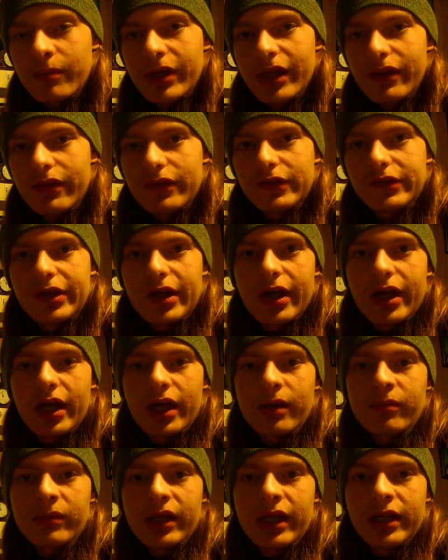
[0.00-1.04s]
at the
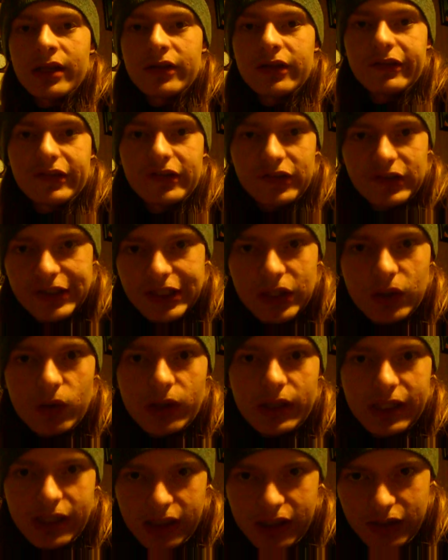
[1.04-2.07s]
time, and it still
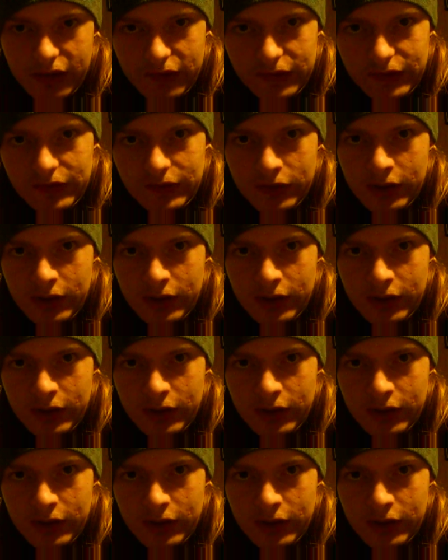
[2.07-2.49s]
is.